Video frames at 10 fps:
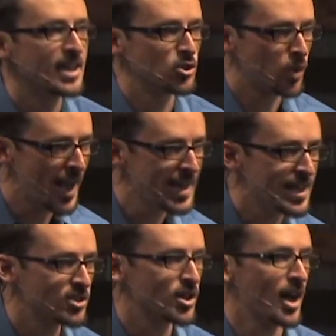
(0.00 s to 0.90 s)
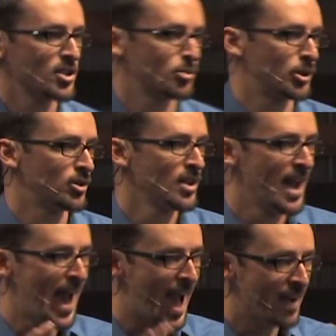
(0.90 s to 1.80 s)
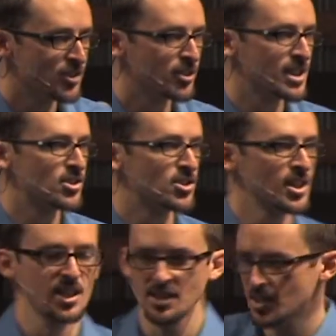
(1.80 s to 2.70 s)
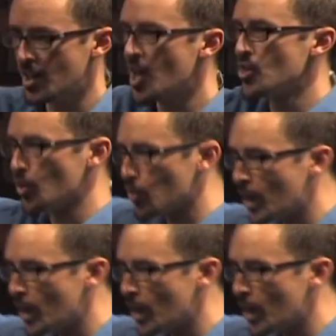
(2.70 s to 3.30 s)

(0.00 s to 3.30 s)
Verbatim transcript: is writing his gospel after he's seen the